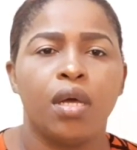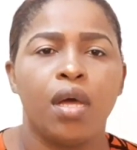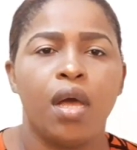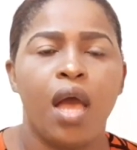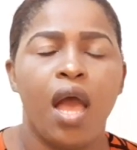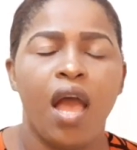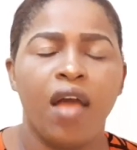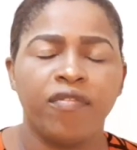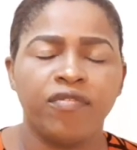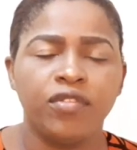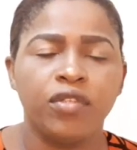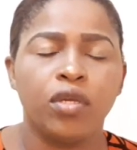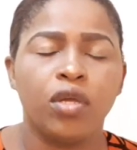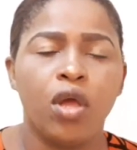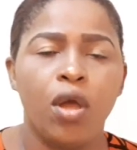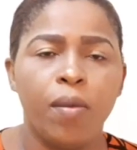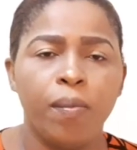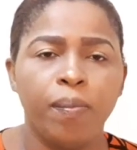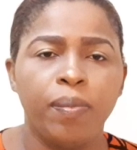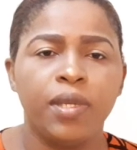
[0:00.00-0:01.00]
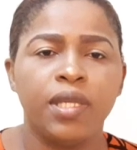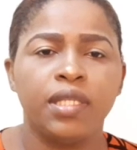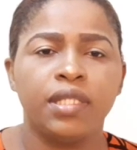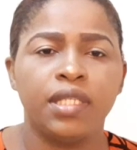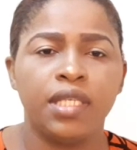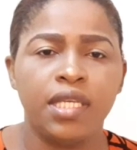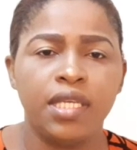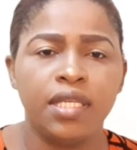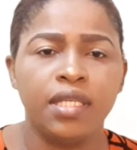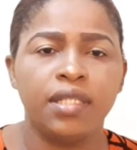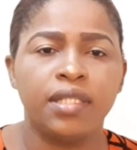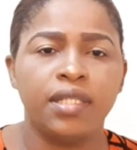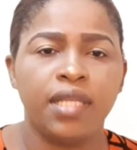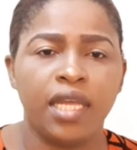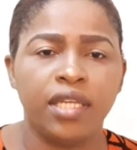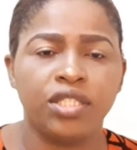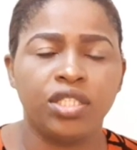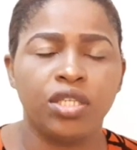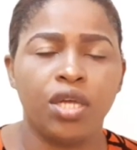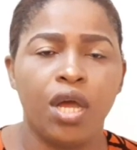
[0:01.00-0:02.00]
have to complete each
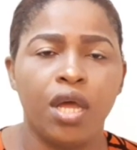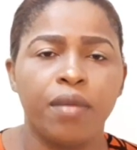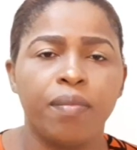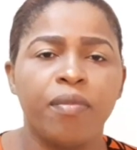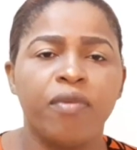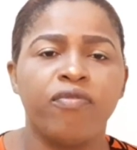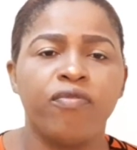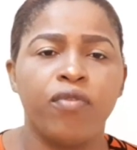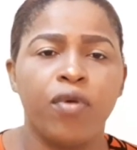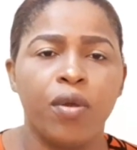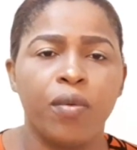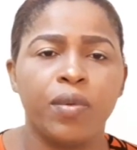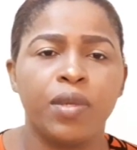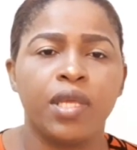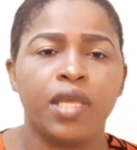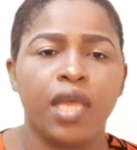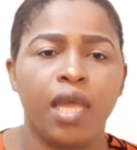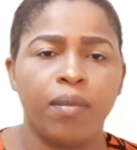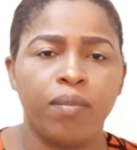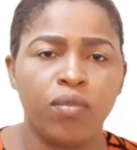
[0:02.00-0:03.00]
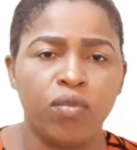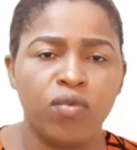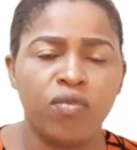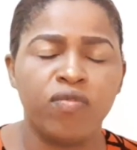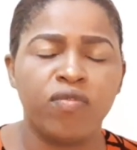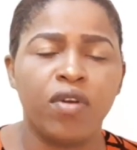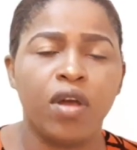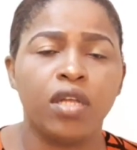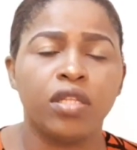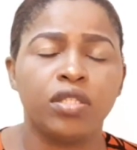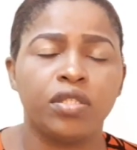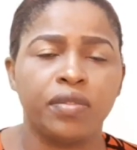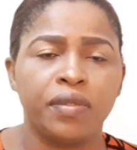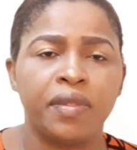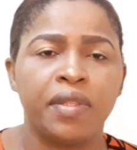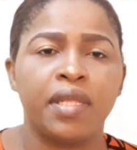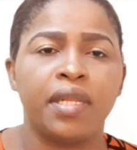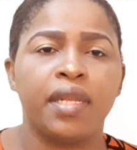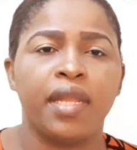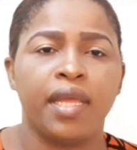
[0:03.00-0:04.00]
session before we can move on
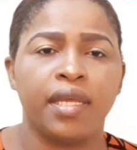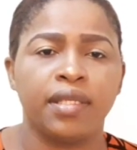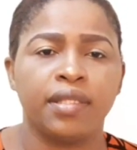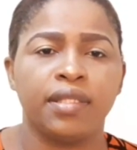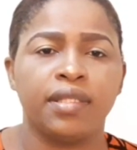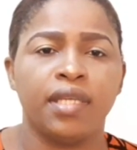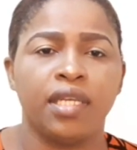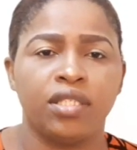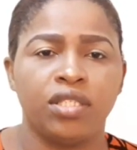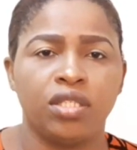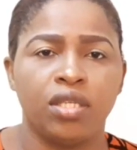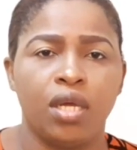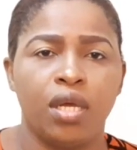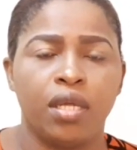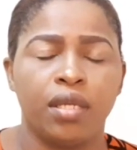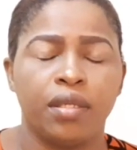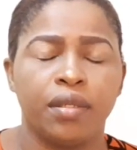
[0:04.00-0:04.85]
to the next session.